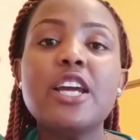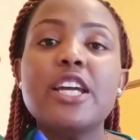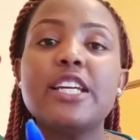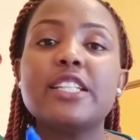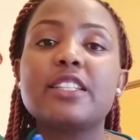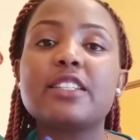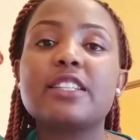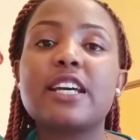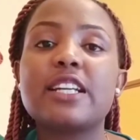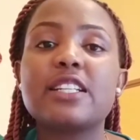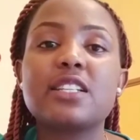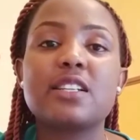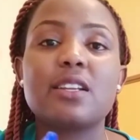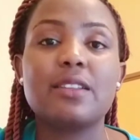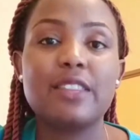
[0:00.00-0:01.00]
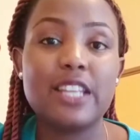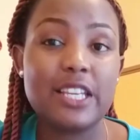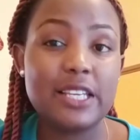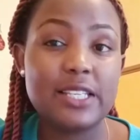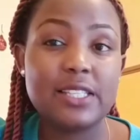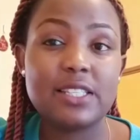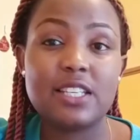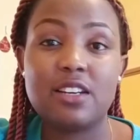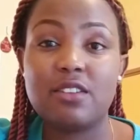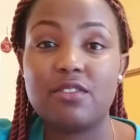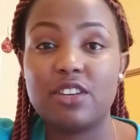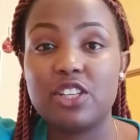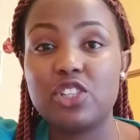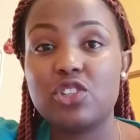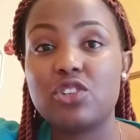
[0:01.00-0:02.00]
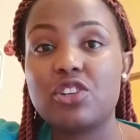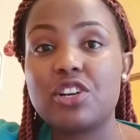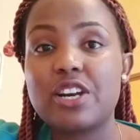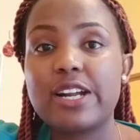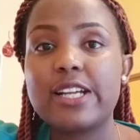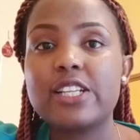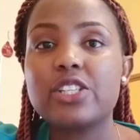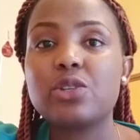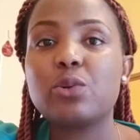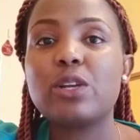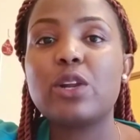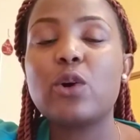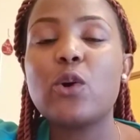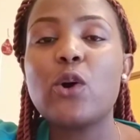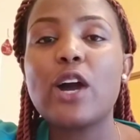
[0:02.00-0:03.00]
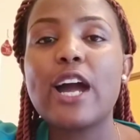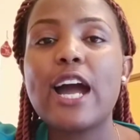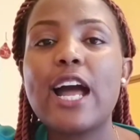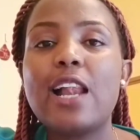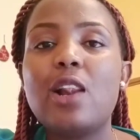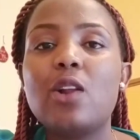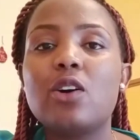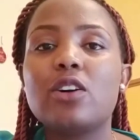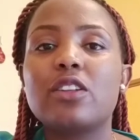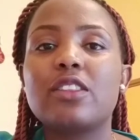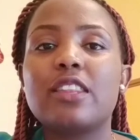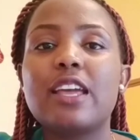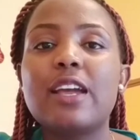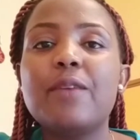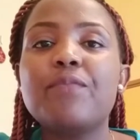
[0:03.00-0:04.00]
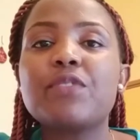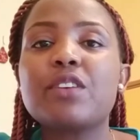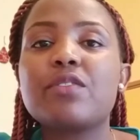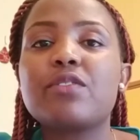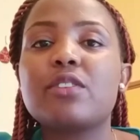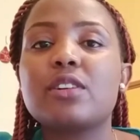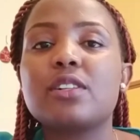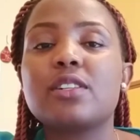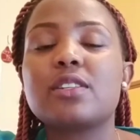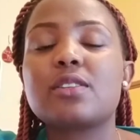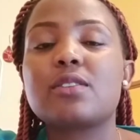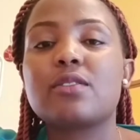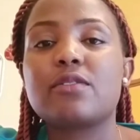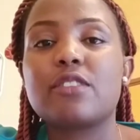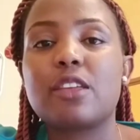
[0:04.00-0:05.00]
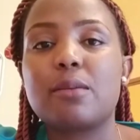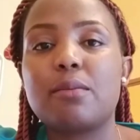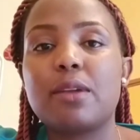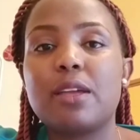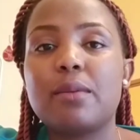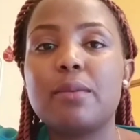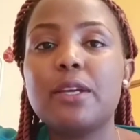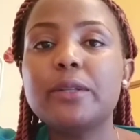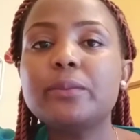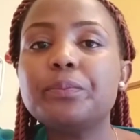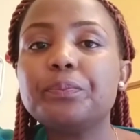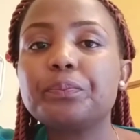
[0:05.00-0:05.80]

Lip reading: is that the yeast infection rash will occur along the folds of the baby.